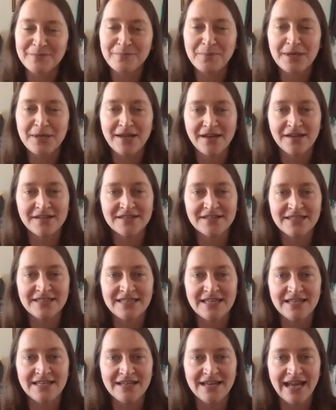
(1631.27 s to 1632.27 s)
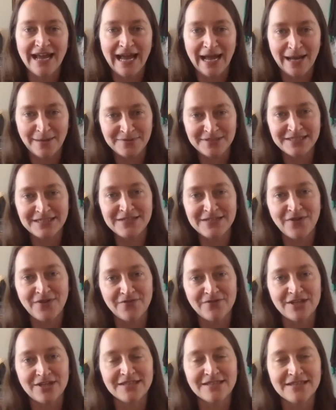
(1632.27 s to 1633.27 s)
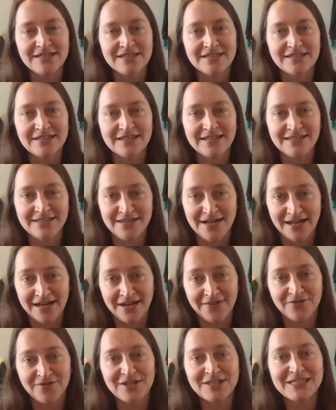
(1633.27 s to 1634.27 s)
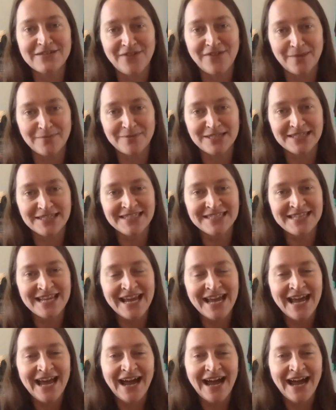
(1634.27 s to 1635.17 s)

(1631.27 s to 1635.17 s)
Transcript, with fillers: because the absence of evidence is not evidence of absence.